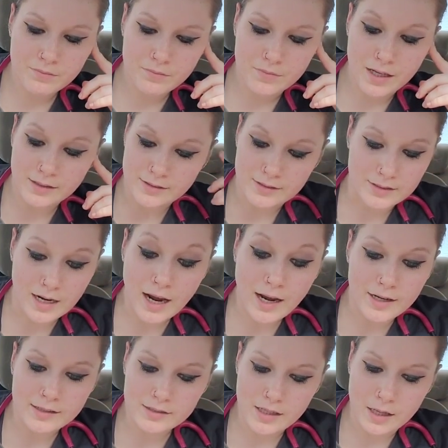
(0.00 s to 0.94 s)
That's
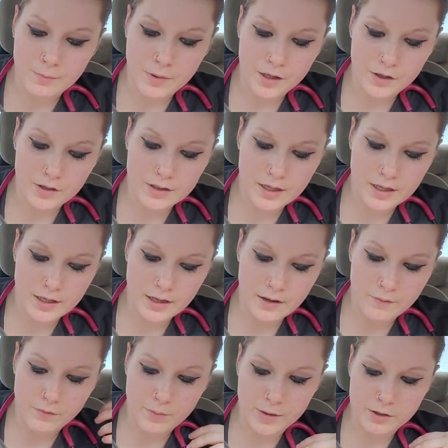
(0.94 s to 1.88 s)
nice, I muttered, getting
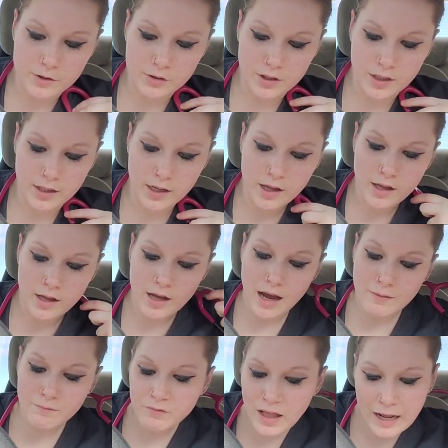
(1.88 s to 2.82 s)
up from the tree.
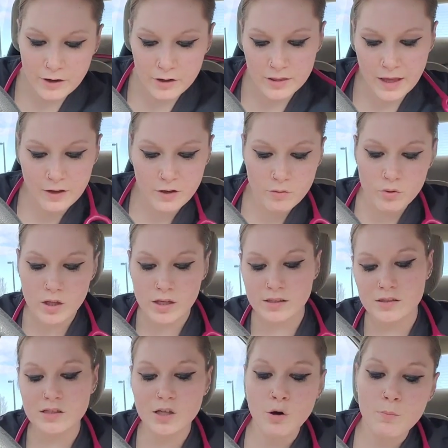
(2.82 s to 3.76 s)
I'm flattered that you
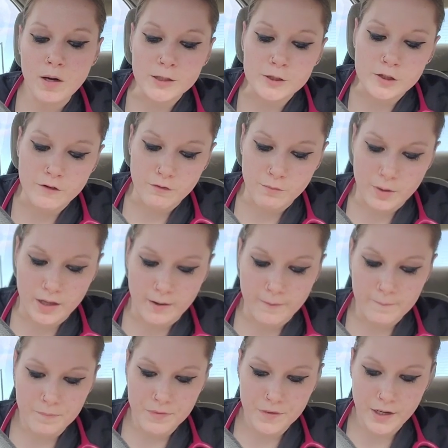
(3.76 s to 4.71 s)
think so much of me.
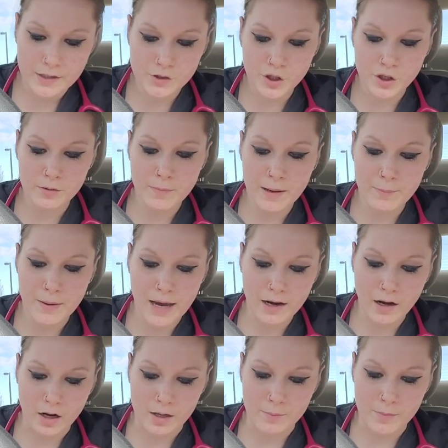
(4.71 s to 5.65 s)
I turned my
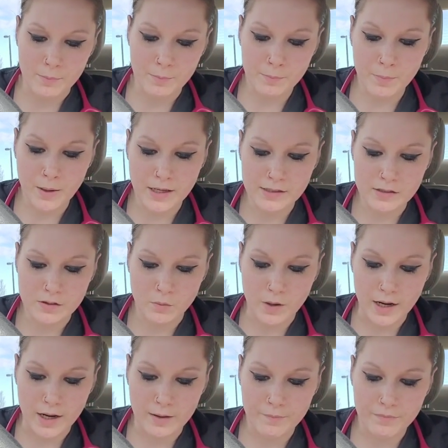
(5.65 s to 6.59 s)
back on him and paced
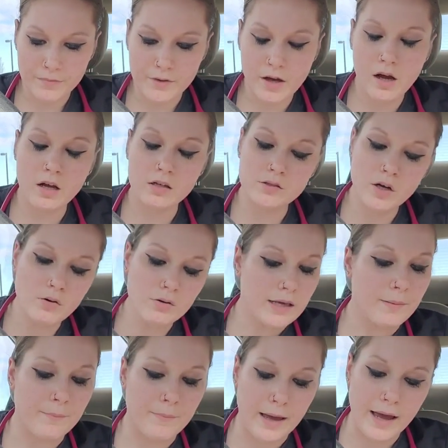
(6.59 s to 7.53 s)
away. Ah, oh, don't
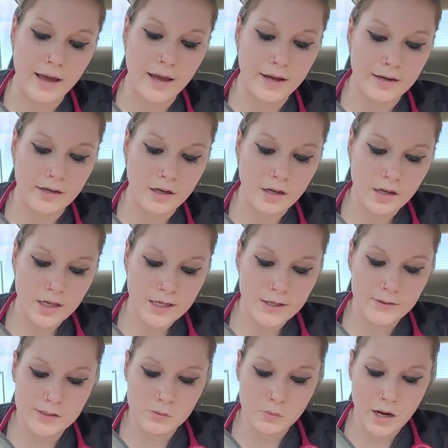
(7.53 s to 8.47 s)
get mad.
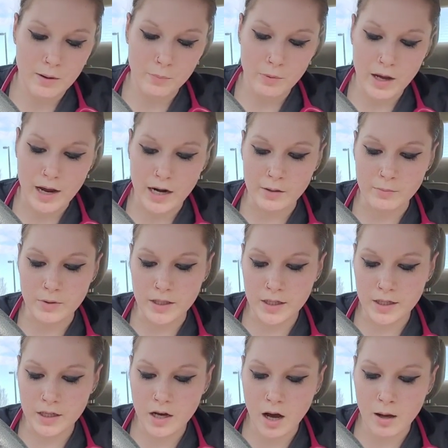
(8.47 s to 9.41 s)
He was right behind
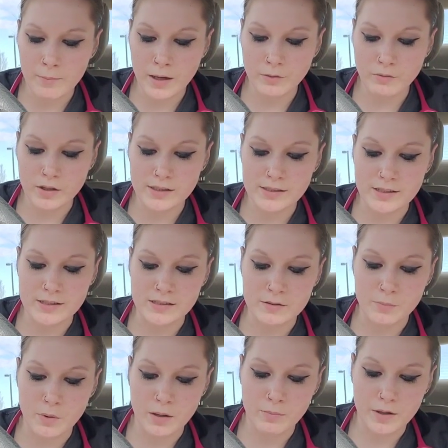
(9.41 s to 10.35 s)
me. He caught my wrist and
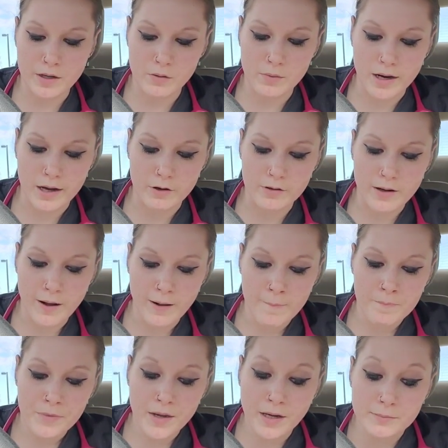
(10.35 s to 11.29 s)
spun me around.
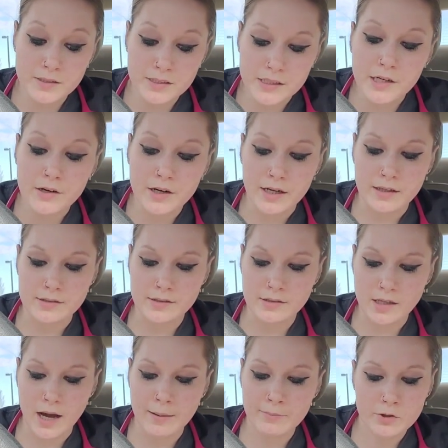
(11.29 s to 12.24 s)
I'm
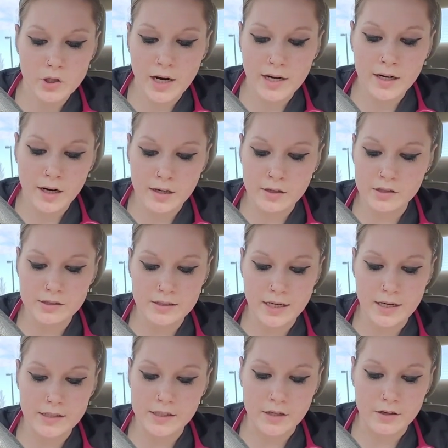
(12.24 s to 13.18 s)
serious. I'm trying to
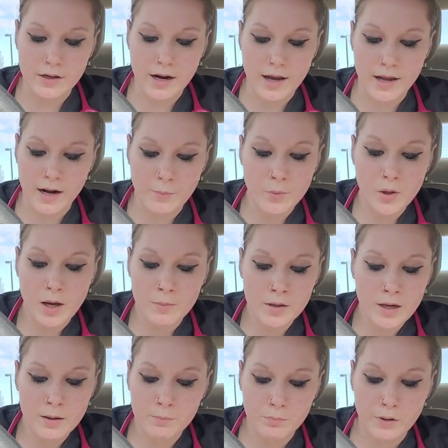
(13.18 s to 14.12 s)
understand here, and I'm
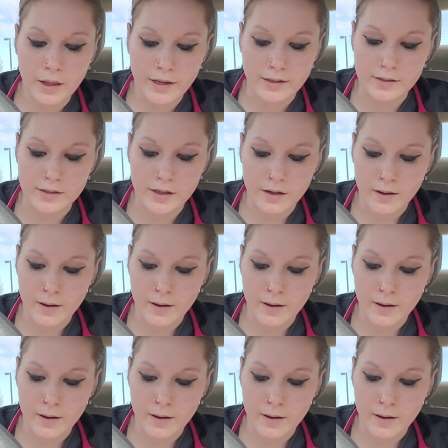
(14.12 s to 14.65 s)
coming up blank.